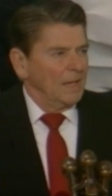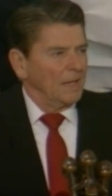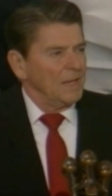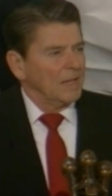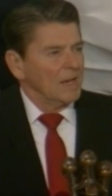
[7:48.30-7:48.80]

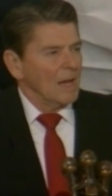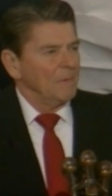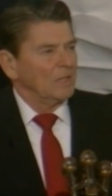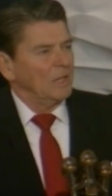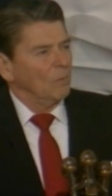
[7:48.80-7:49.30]
and
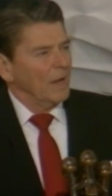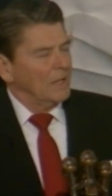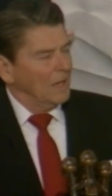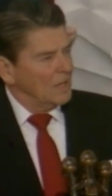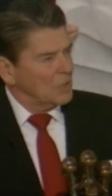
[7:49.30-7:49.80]
economic
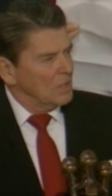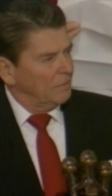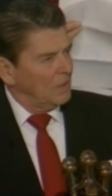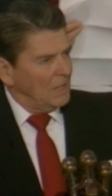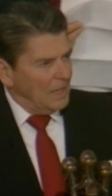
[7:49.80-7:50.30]
deregulation
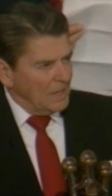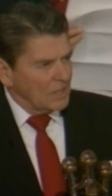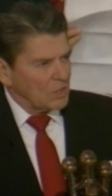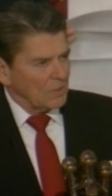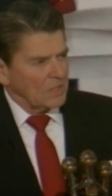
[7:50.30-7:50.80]
of key
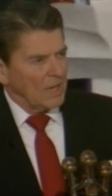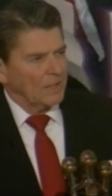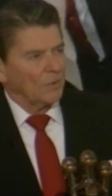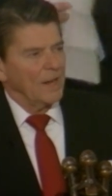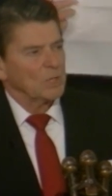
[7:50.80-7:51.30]
industries
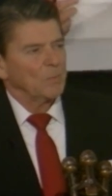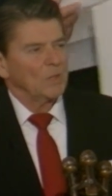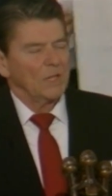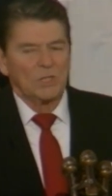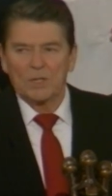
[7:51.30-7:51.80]
like
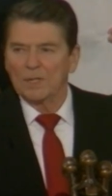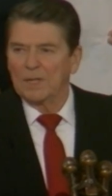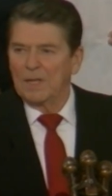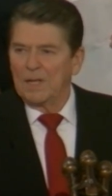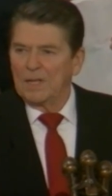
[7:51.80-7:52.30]
transportation
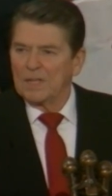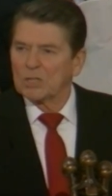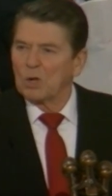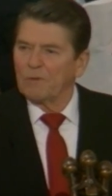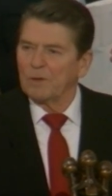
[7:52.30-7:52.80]

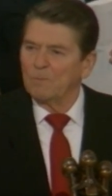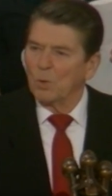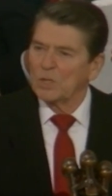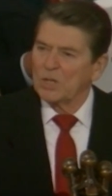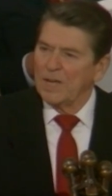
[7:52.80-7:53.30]
has offered
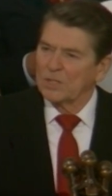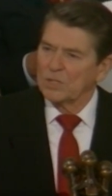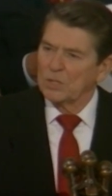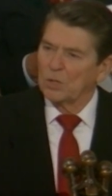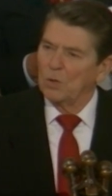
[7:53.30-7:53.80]
more
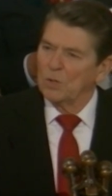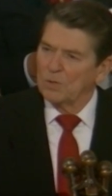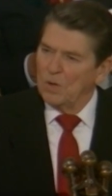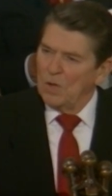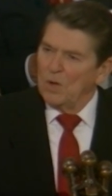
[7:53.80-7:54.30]
chances to co-
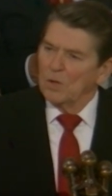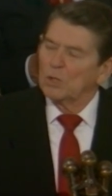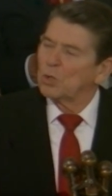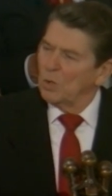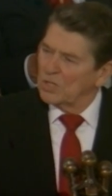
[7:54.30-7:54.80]

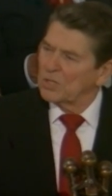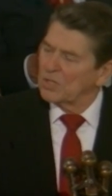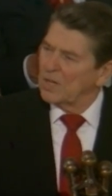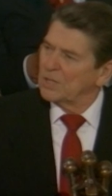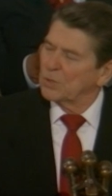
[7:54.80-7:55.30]
or
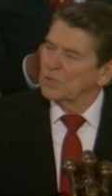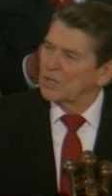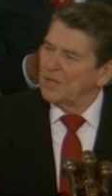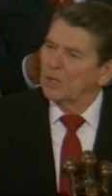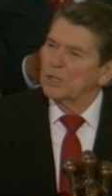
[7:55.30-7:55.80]
choices, I should
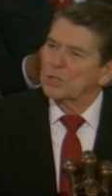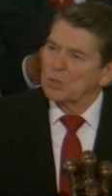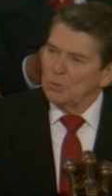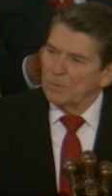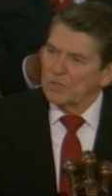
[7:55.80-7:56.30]
say, to
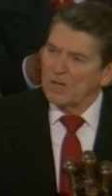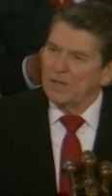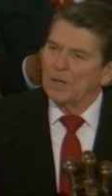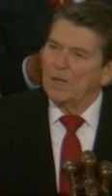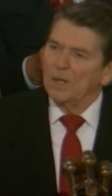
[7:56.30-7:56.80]
consumers
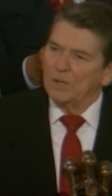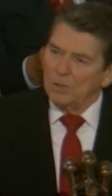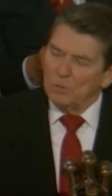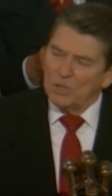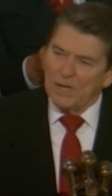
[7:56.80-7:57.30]
and
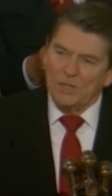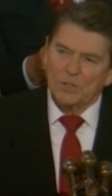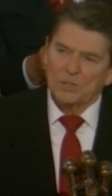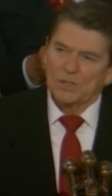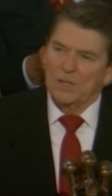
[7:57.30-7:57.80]
new
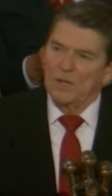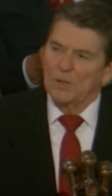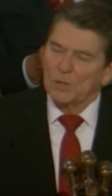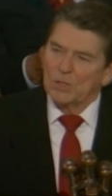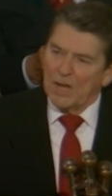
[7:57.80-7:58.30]
changes
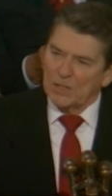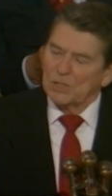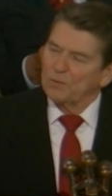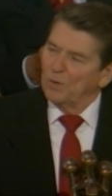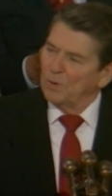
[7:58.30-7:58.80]
or
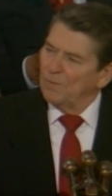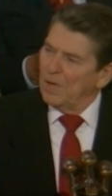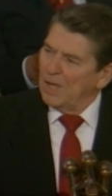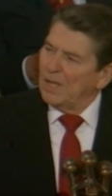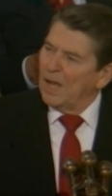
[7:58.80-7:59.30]
chances for
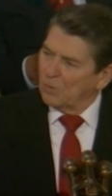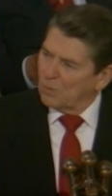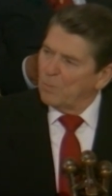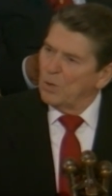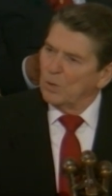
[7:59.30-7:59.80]

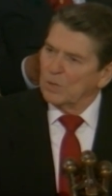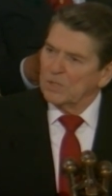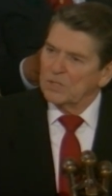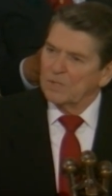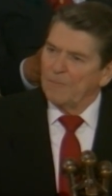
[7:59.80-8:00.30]

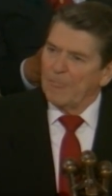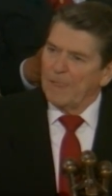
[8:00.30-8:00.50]
entrepreneurs.